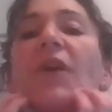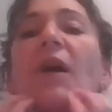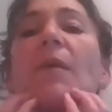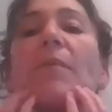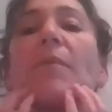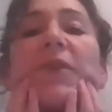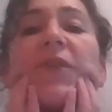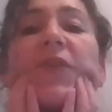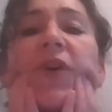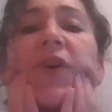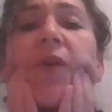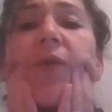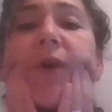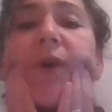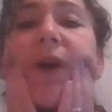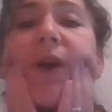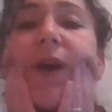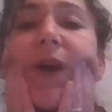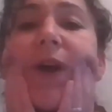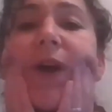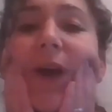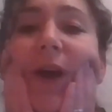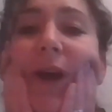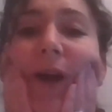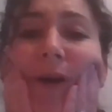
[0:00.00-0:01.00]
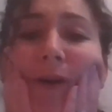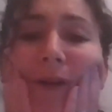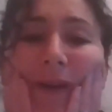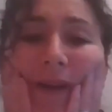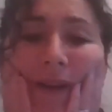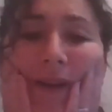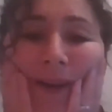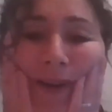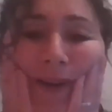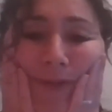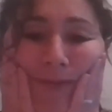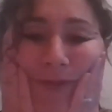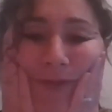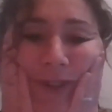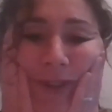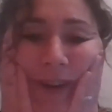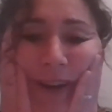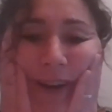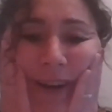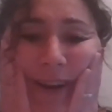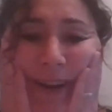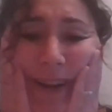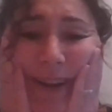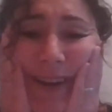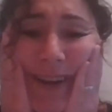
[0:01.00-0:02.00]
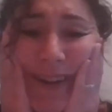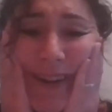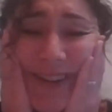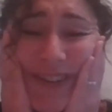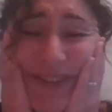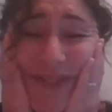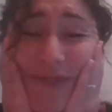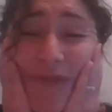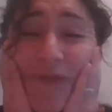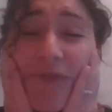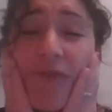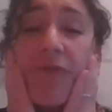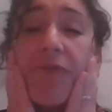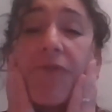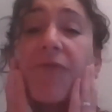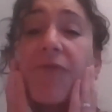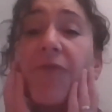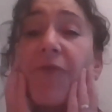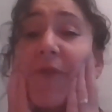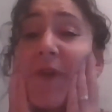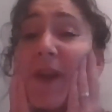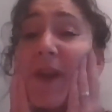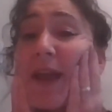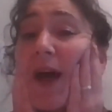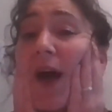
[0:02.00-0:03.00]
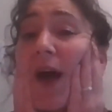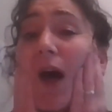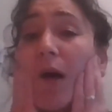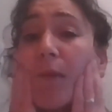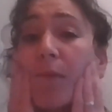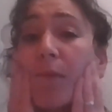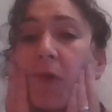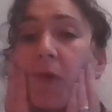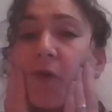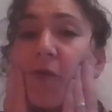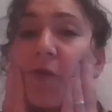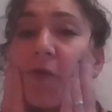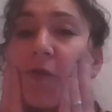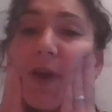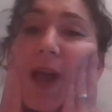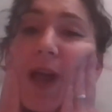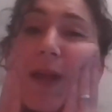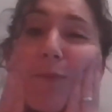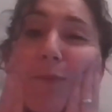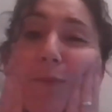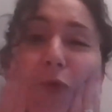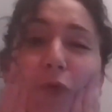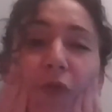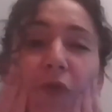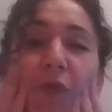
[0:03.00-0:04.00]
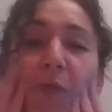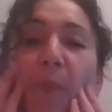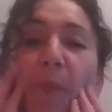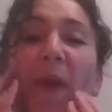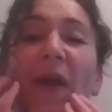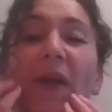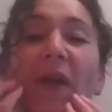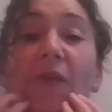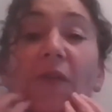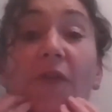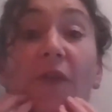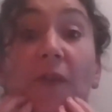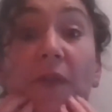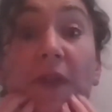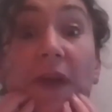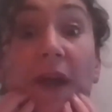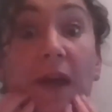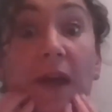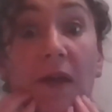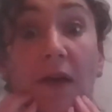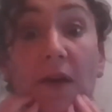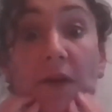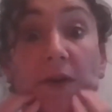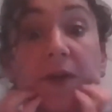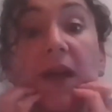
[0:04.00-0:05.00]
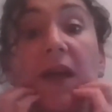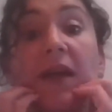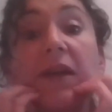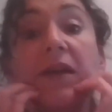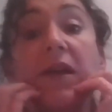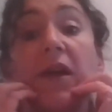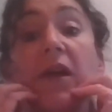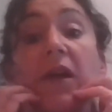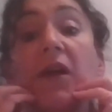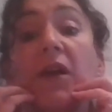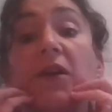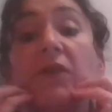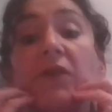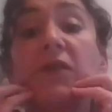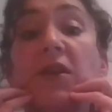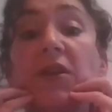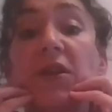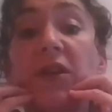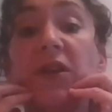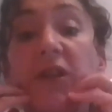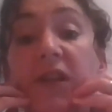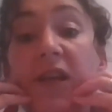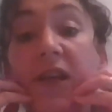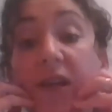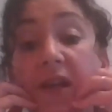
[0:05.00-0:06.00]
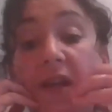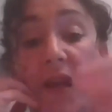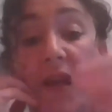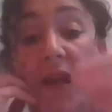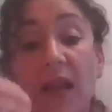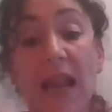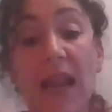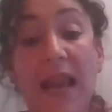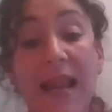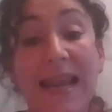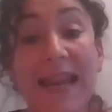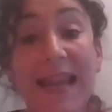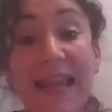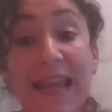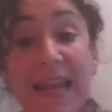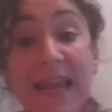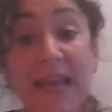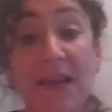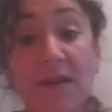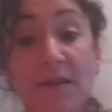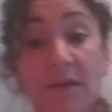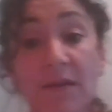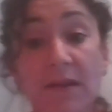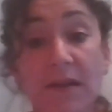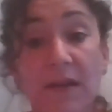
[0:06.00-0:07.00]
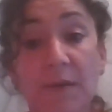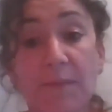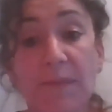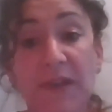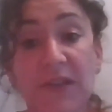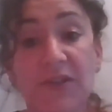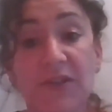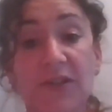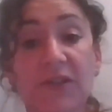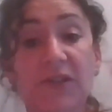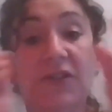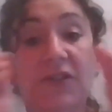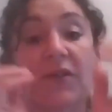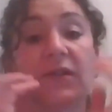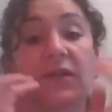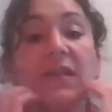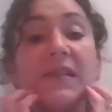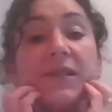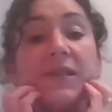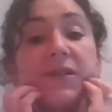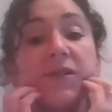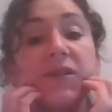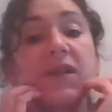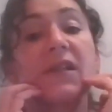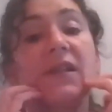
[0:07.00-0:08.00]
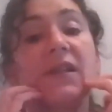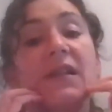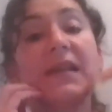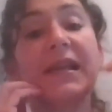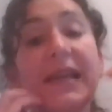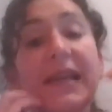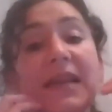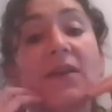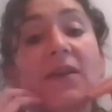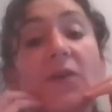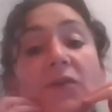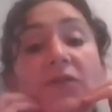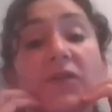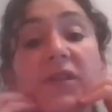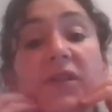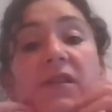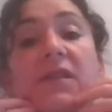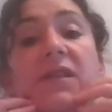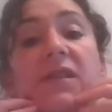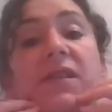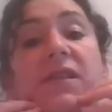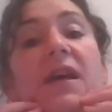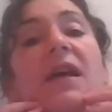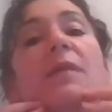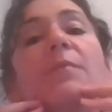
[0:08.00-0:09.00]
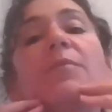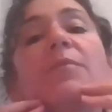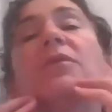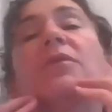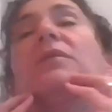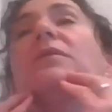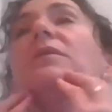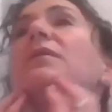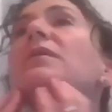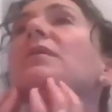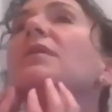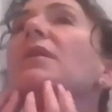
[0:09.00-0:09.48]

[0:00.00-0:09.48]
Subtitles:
up this whole area and really free it up and create more space in there, okay? So you're gonna lean, let me just do this, you're gonna lean onto the table